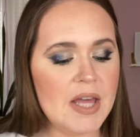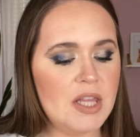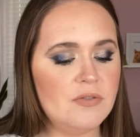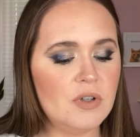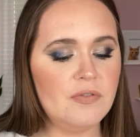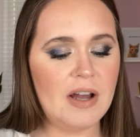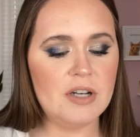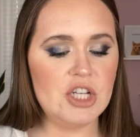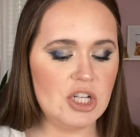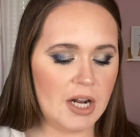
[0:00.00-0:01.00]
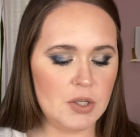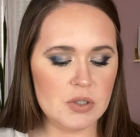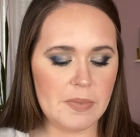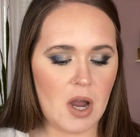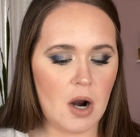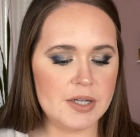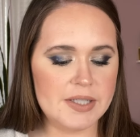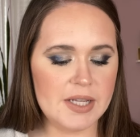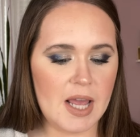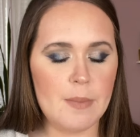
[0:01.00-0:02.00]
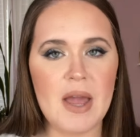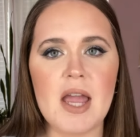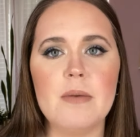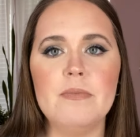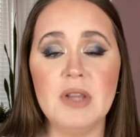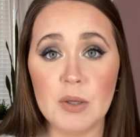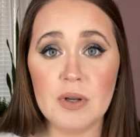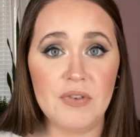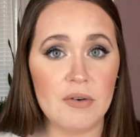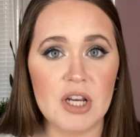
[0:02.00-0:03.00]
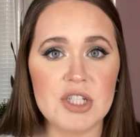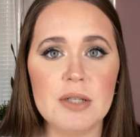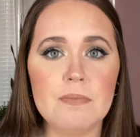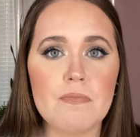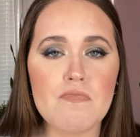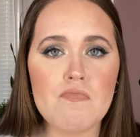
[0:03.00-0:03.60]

Then for foundation, I used my RCMA Liquid Foundation.